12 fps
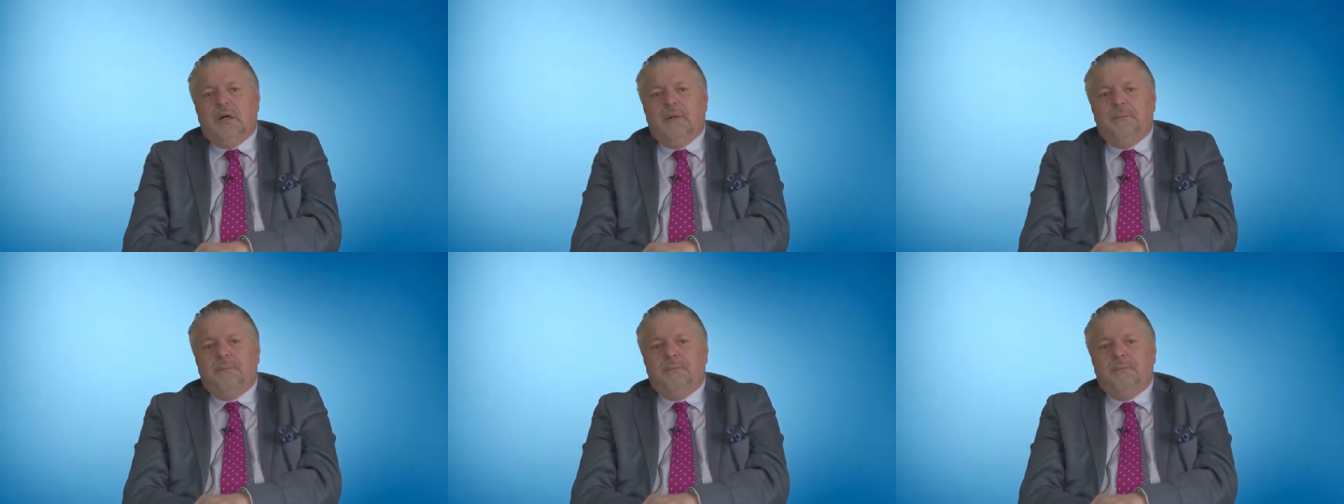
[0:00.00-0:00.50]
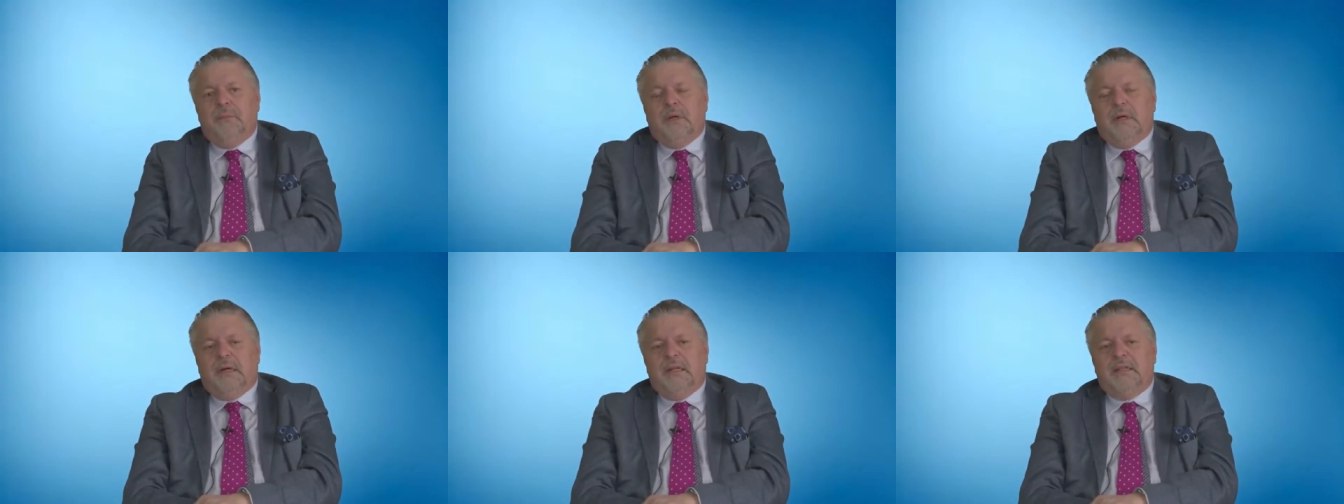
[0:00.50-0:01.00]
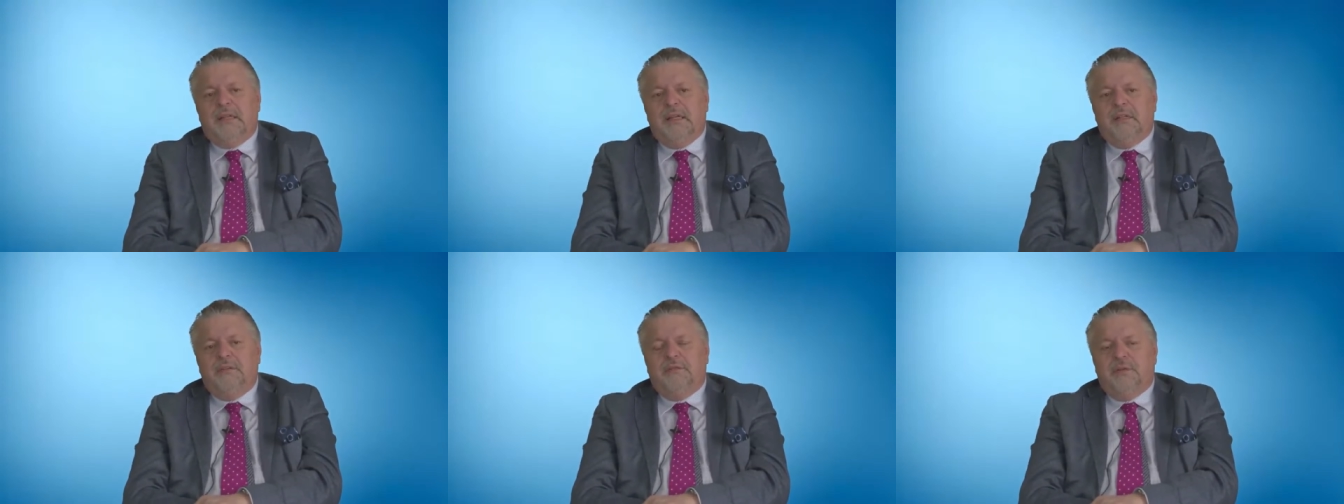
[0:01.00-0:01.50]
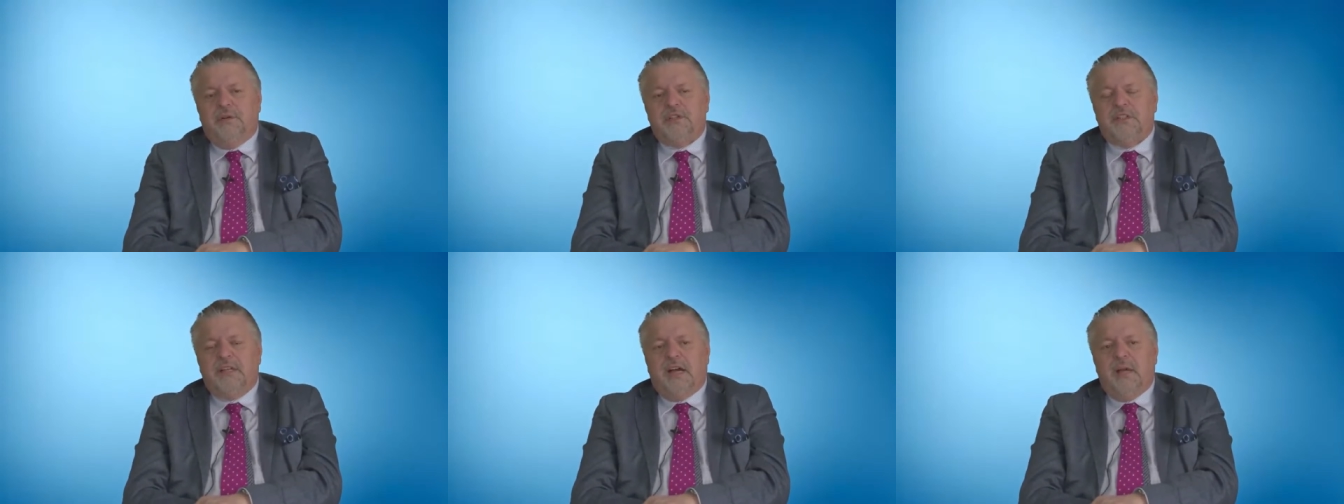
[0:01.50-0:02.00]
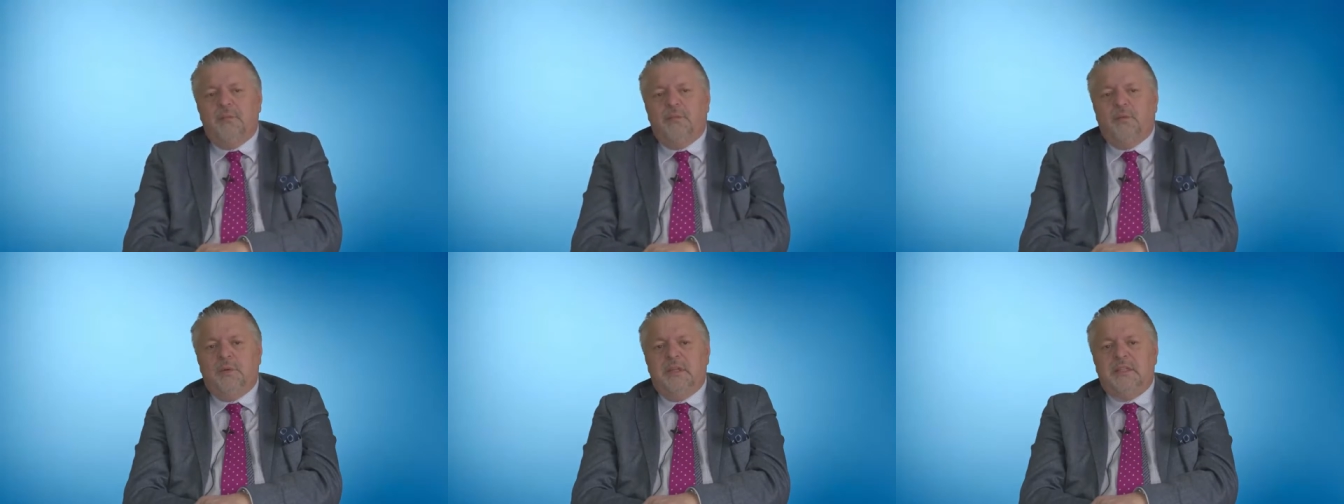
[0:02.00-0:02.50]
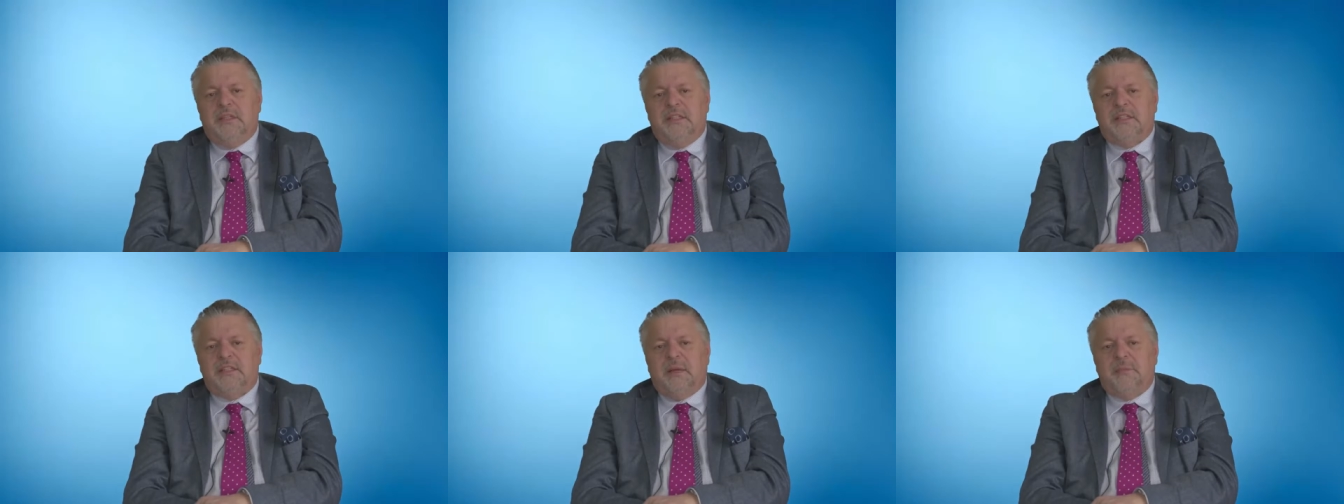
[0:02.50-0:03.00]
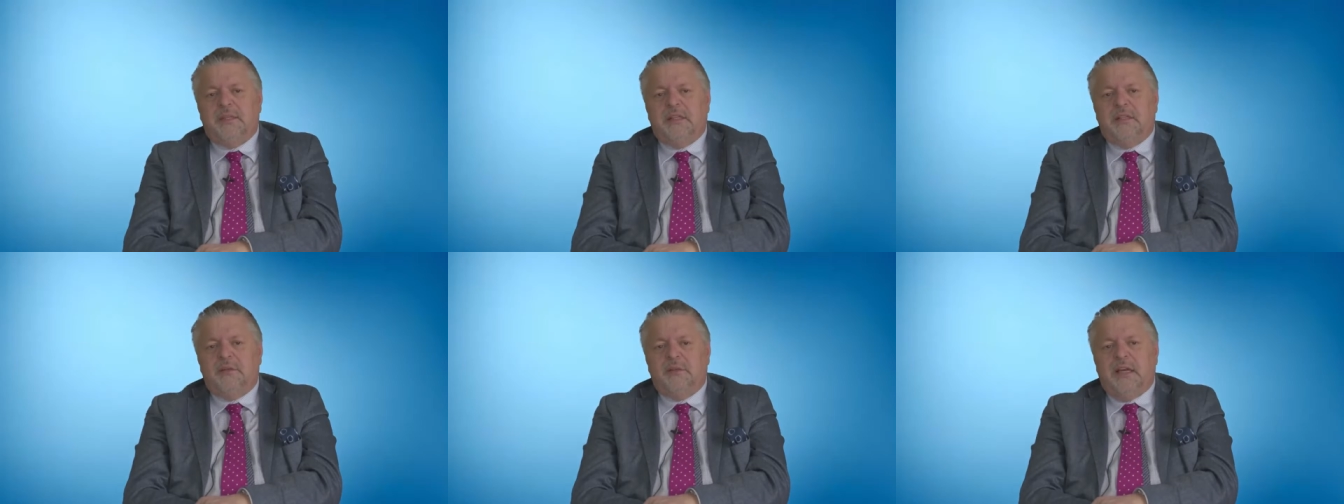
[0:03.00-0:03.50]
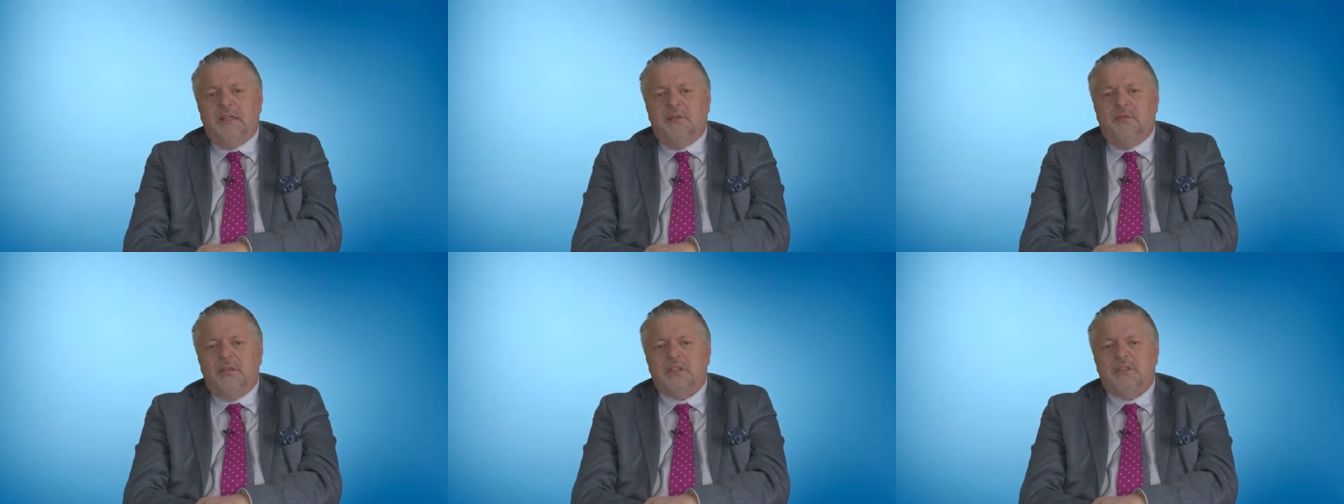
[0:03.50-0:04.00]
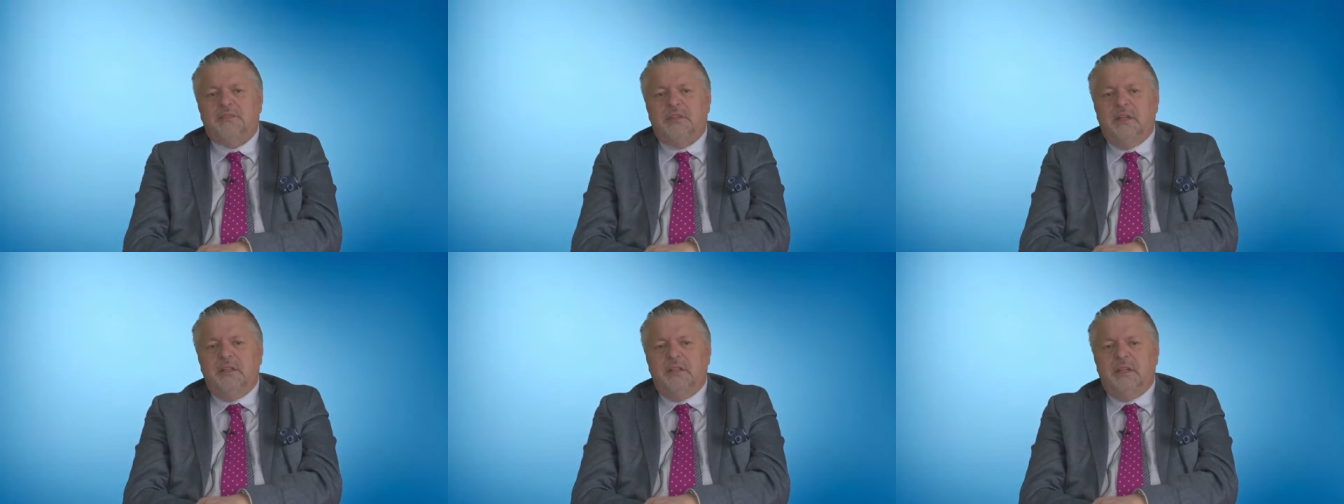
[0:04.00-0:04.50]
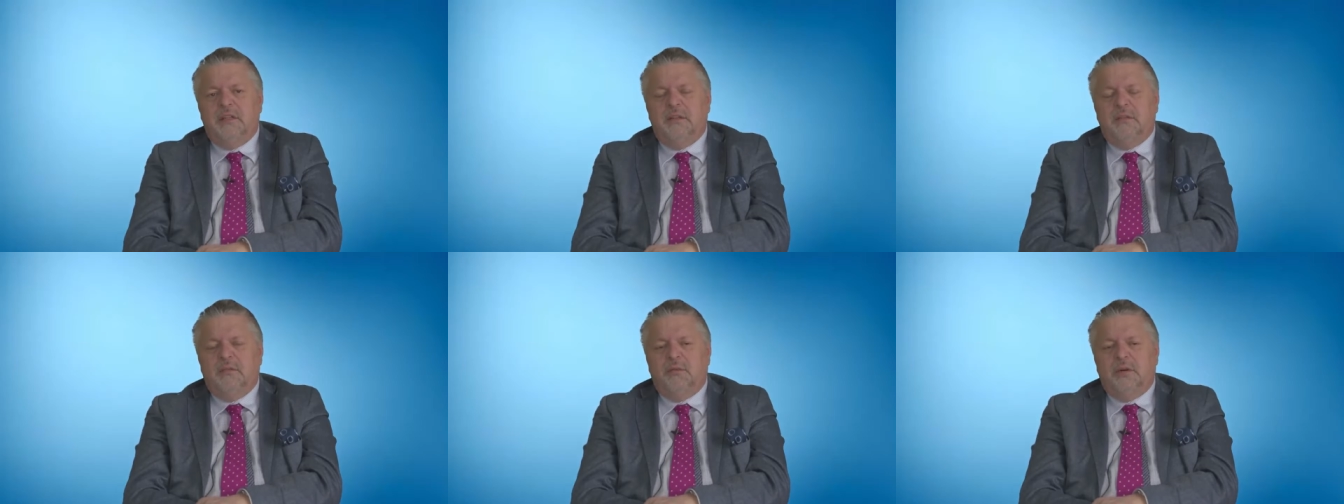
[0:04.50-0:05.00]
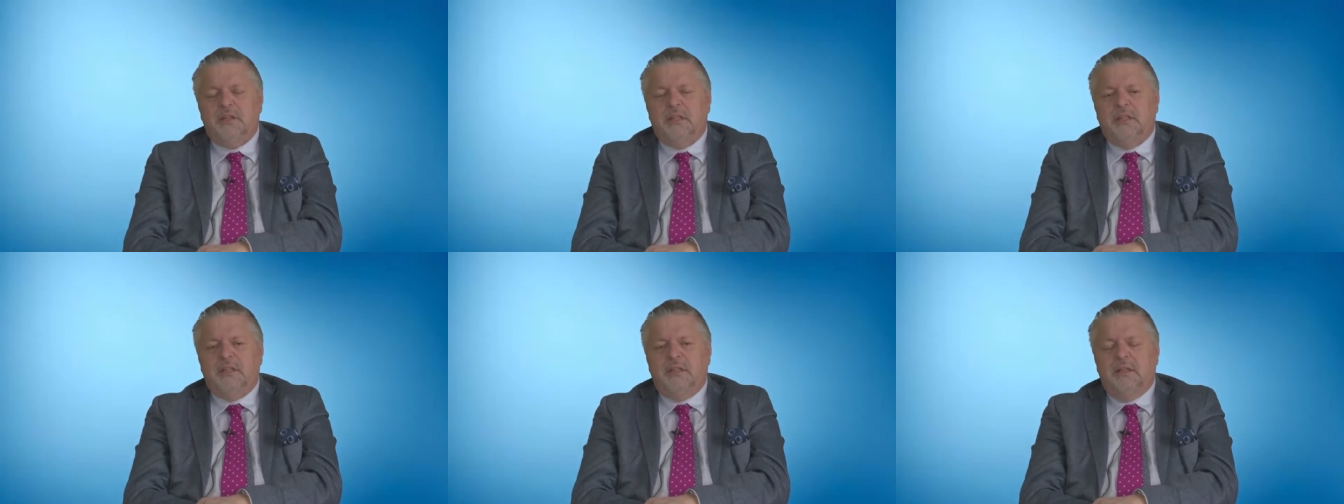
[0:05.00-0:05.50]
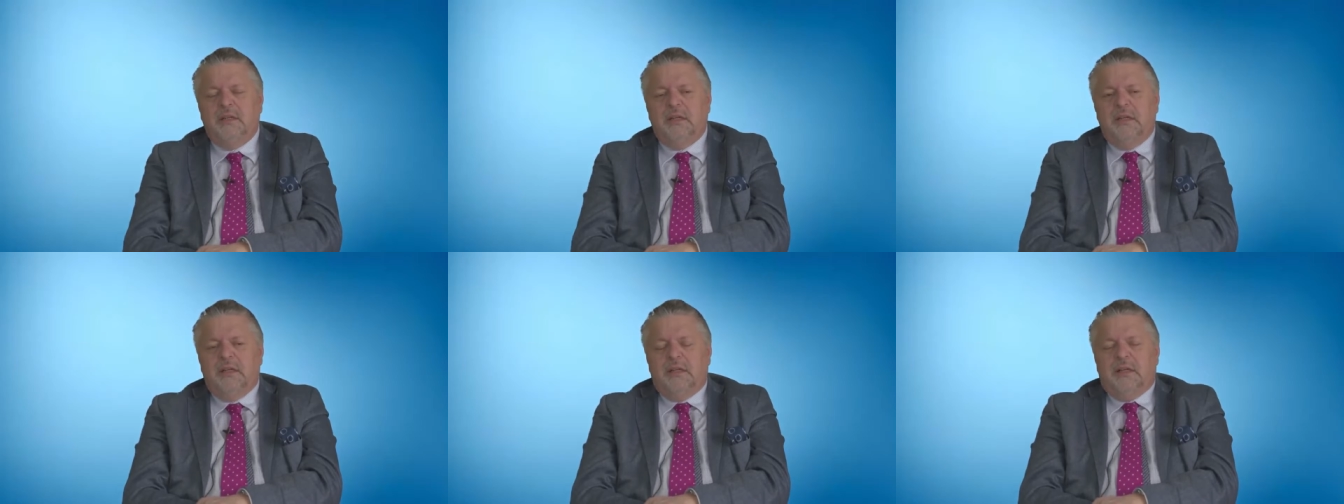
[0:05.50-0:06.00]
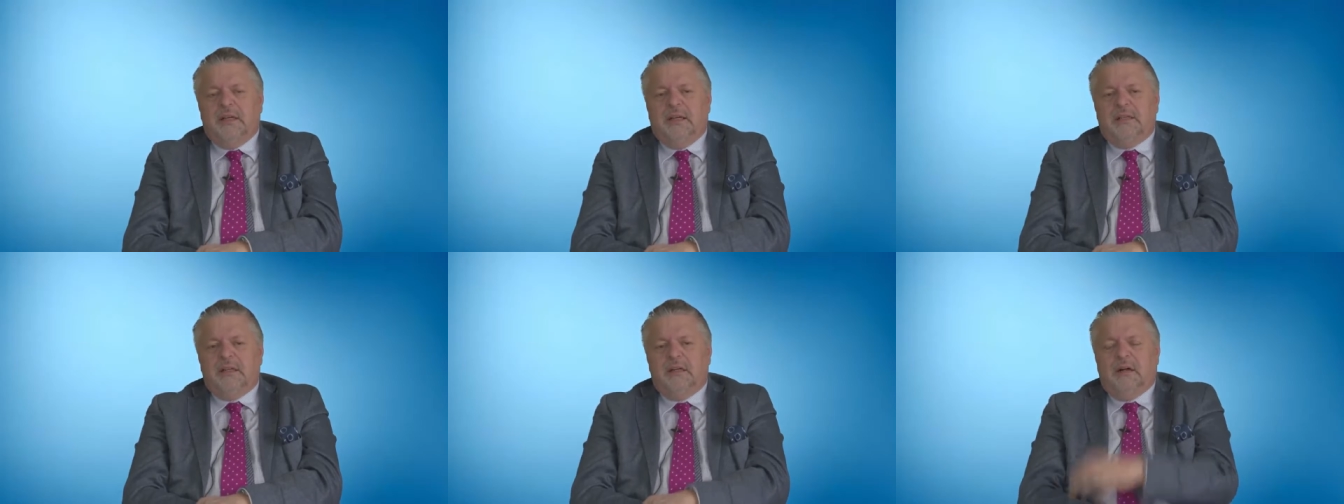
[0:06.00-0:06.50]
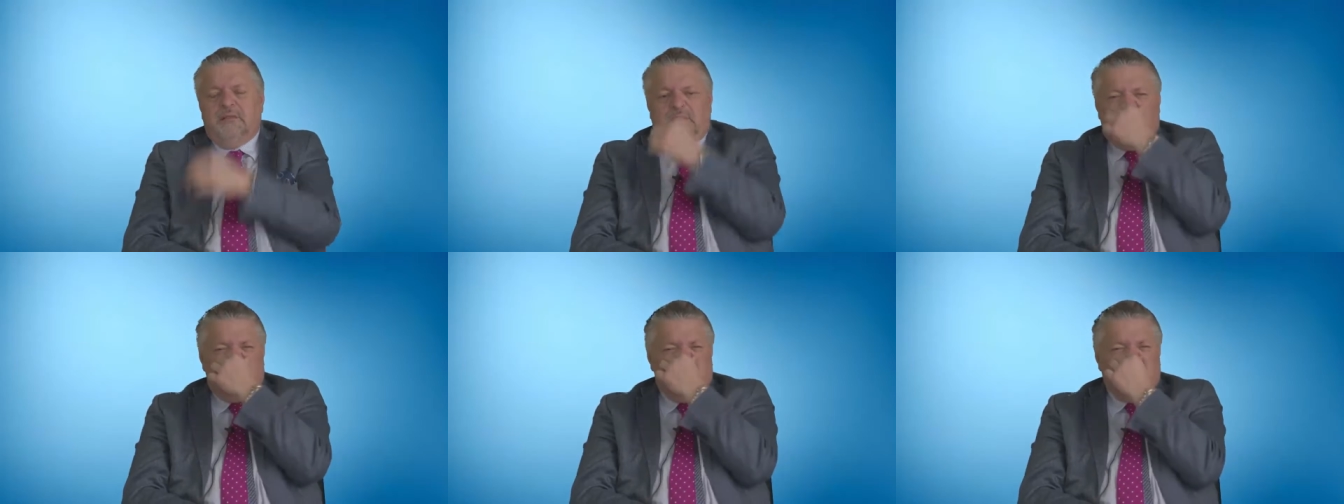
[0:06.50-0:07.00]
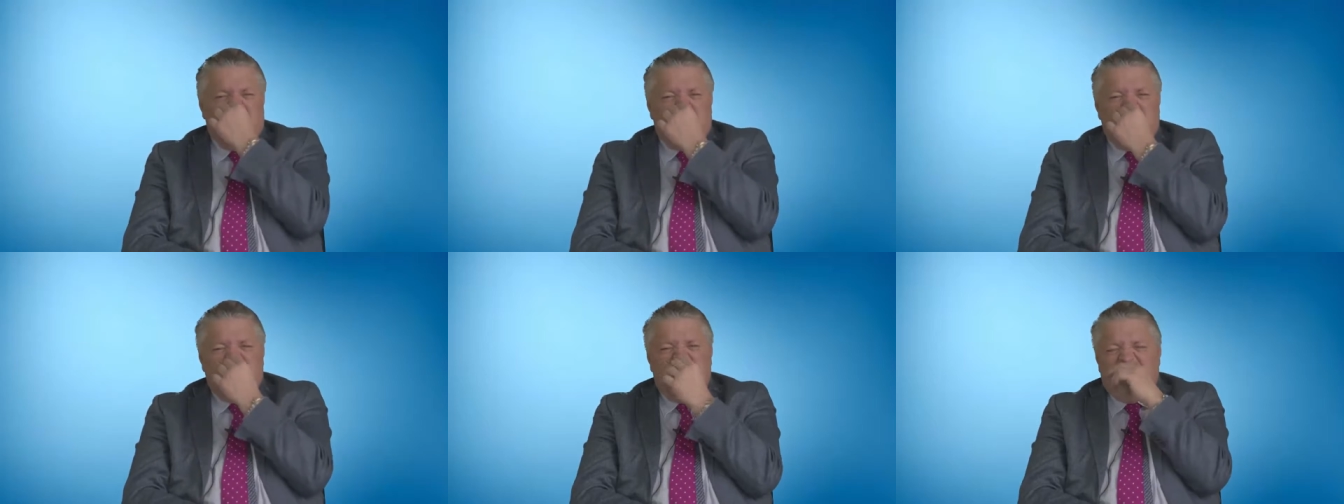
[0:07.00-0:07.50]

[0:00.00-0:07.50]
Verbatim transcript: Um, I think the first time we did something together was in, in Washington at a conference.